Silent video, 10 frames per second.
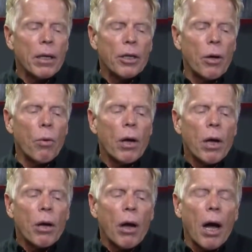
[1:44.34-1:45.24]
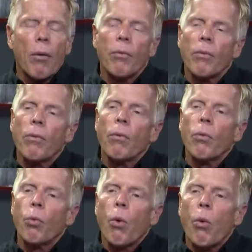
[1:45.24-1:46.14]
You know,
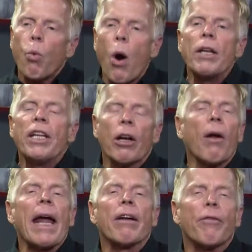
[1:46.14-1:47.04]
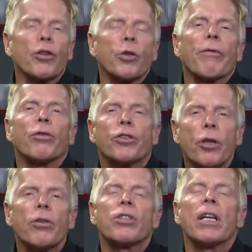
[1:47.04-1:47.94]
1 year anniversary for
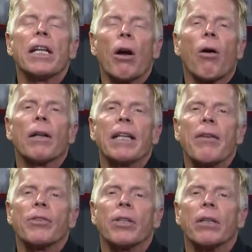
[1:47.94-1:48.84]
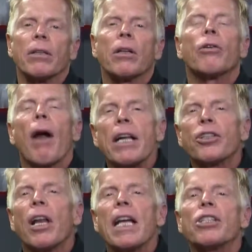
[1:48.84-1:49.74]
Duke City Harley-Davidson.
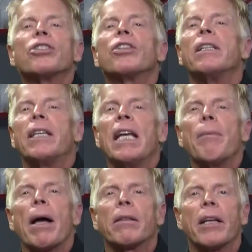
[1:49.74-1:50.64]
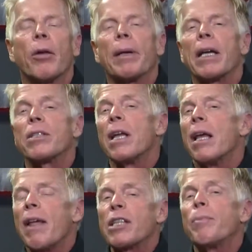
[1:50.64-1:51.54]
Congratulations to the team out there, because
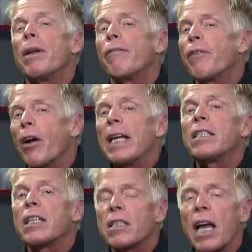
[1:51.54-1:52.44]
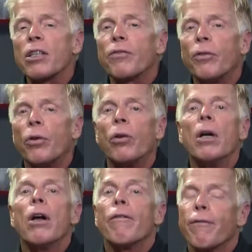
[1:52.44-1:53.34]
that's been a very
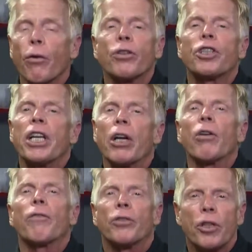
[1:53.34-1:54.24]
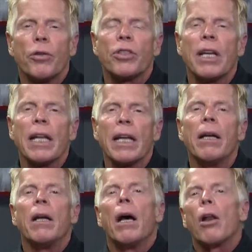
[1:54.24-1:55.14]
successful first year for Duke
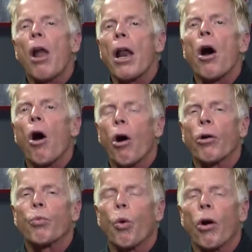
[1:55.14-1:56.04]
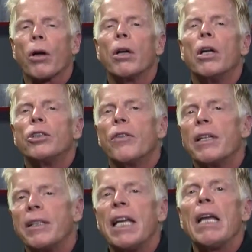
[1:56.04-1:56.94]
City. A lot of hard work to
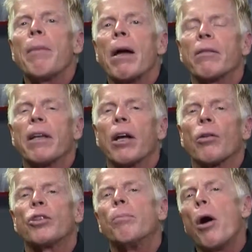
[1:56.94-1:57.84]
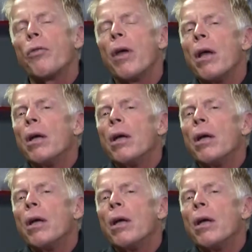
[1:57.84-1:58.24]
the team out there, to both